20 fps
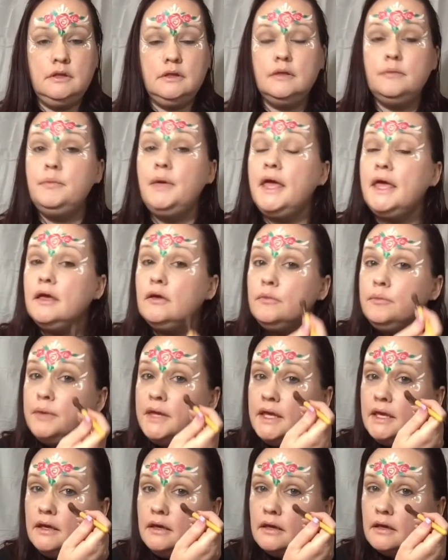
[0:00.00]
the pale
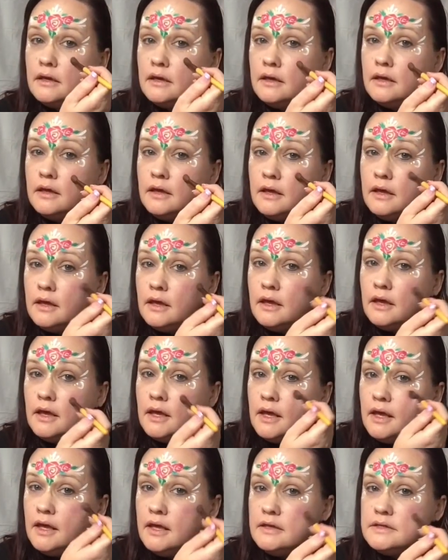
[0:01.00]
pink
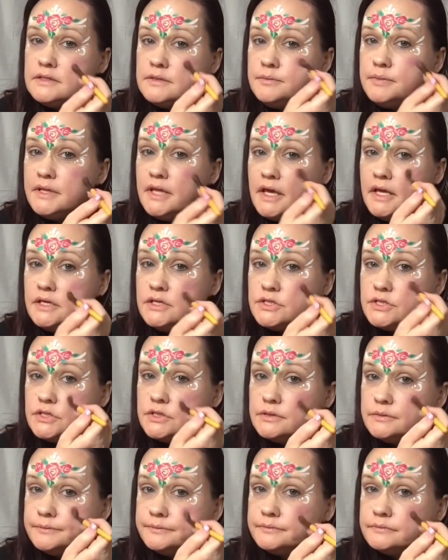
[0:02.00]
as a
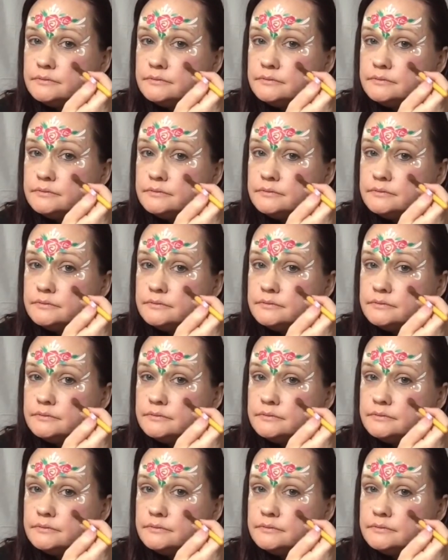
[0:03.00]
blush.